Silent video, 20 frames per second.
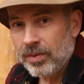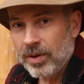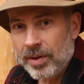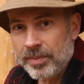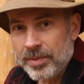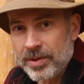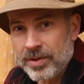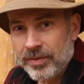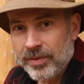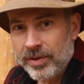
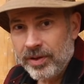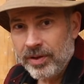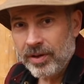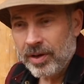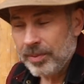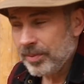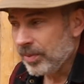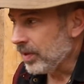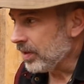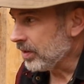wrap this video
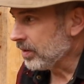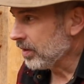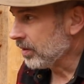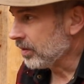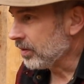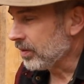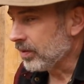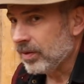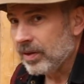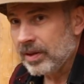up right
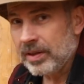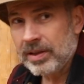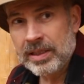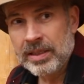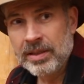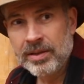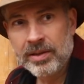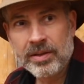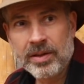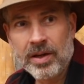now, though. I'm
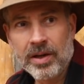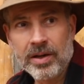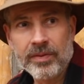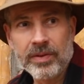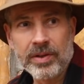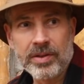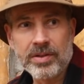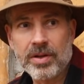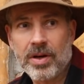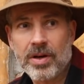kind
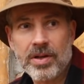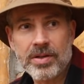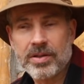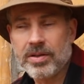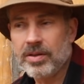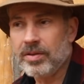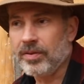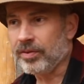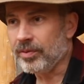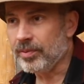of exhausted